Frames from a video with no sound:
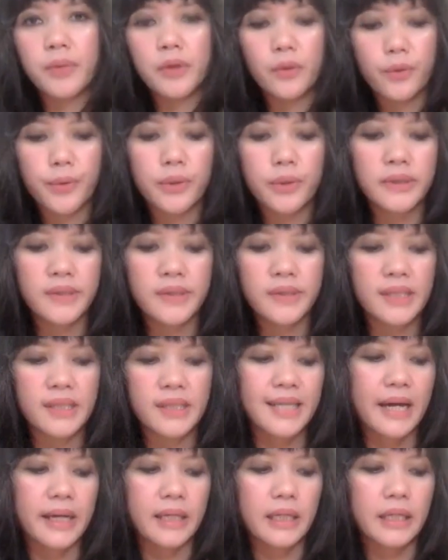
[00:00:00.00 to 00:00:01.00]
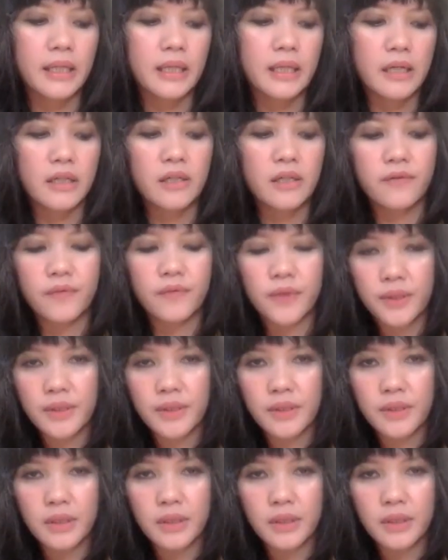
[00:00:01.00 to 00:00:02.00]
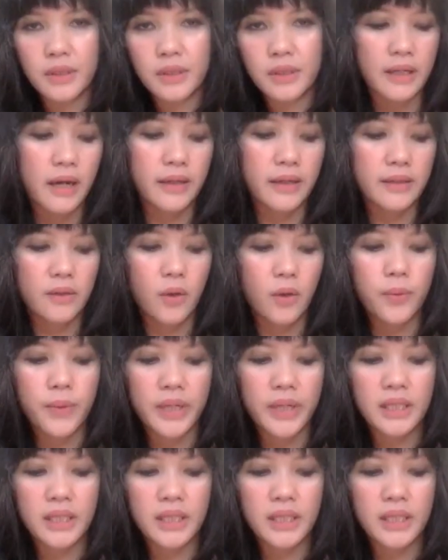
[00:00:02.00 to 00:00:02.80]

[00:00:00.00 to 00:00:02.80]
plural society and diversity that had